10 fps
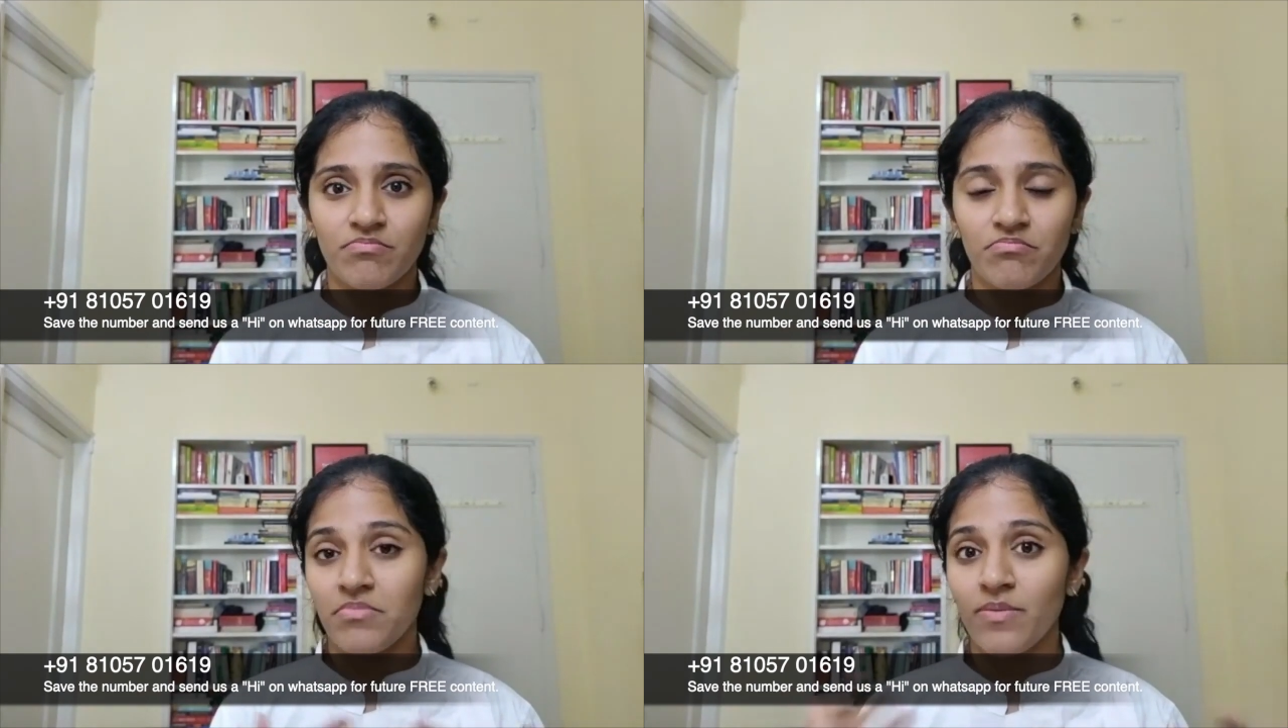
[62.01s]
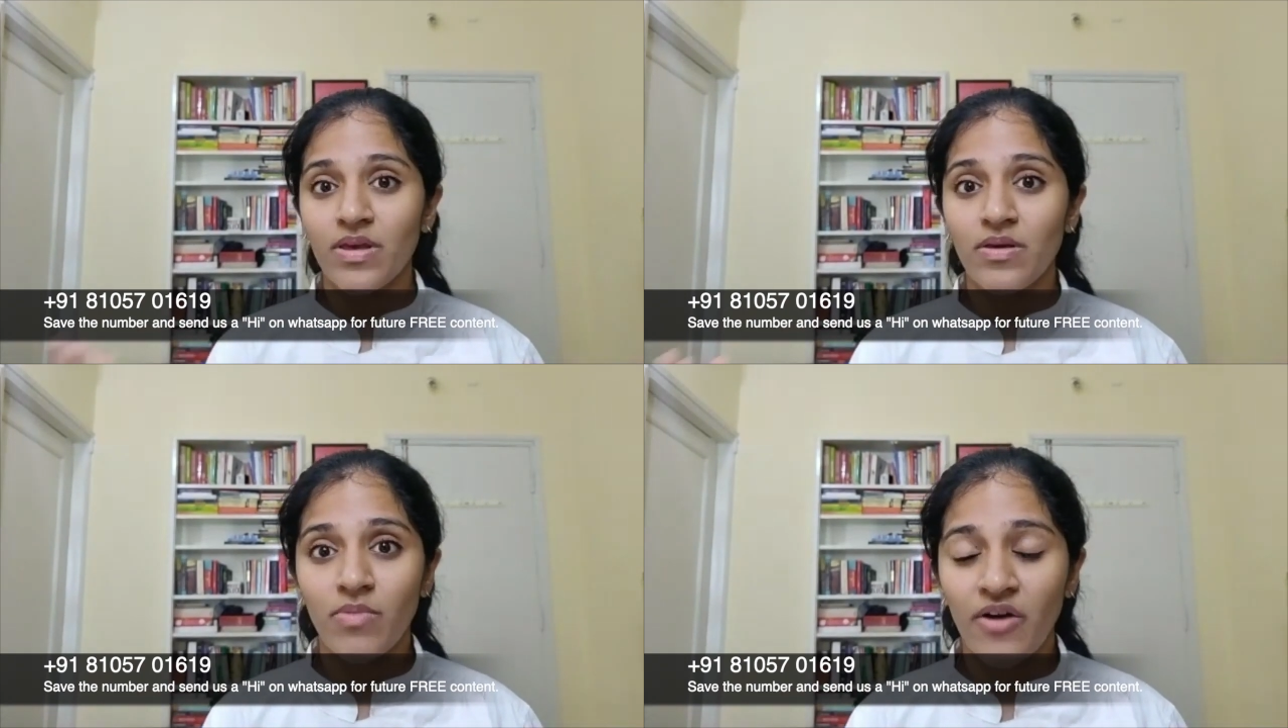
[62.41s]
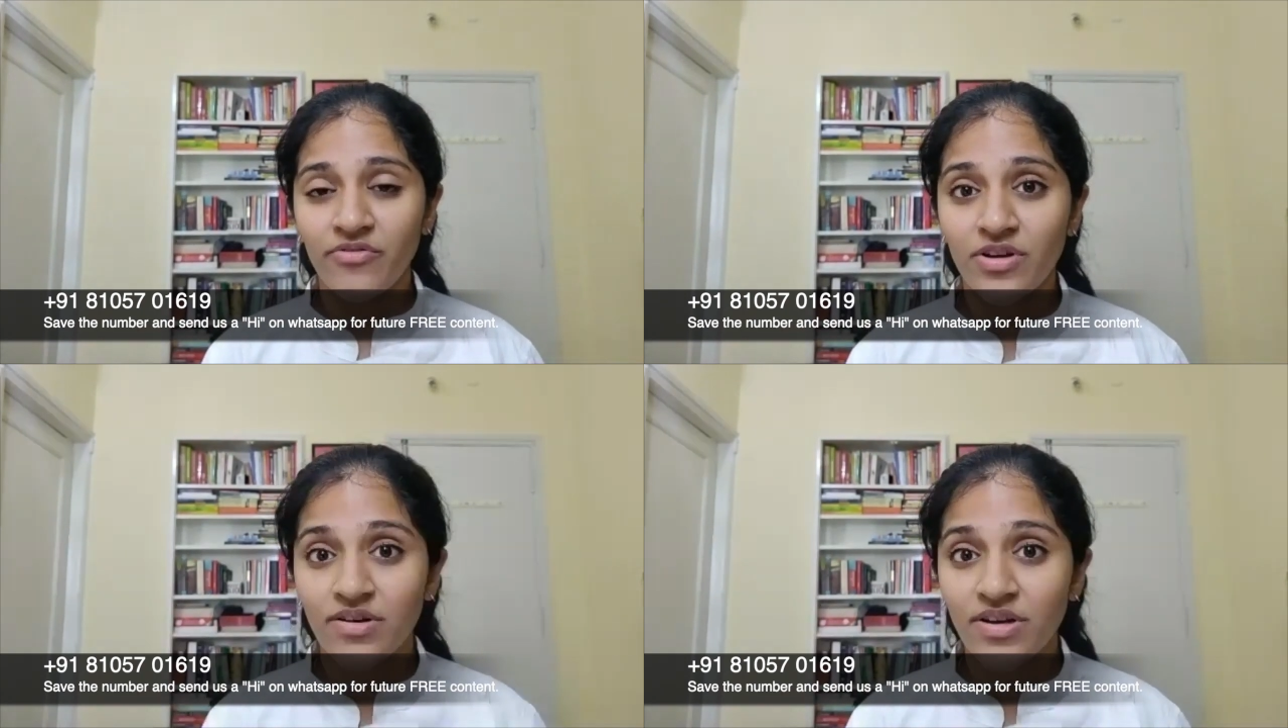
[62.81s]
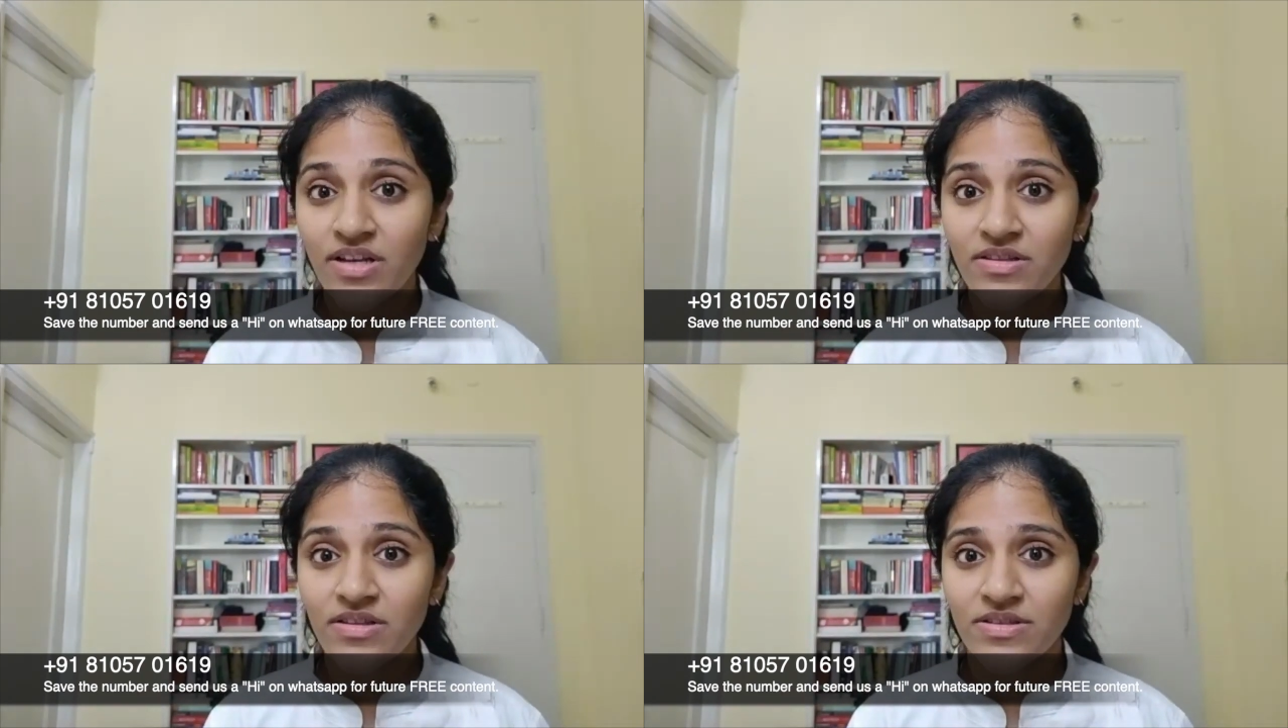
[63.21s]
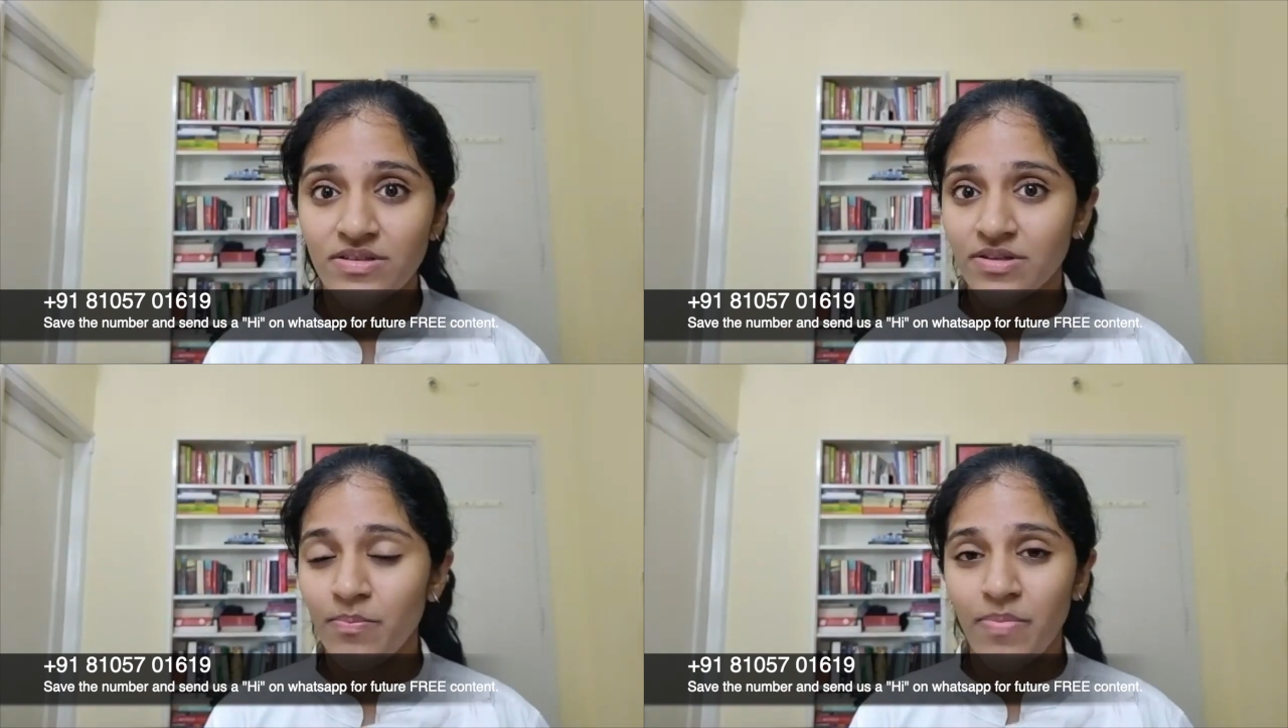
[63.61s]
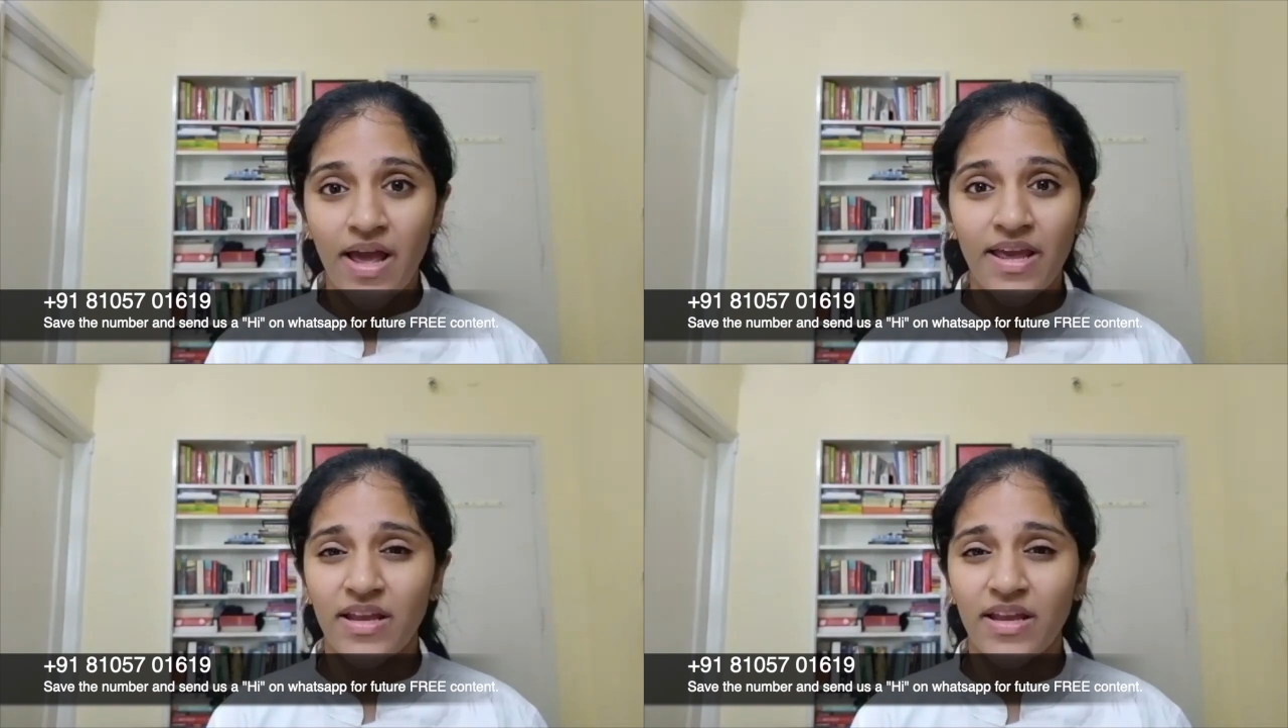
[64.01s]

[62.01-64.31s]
Maybe after reading the reply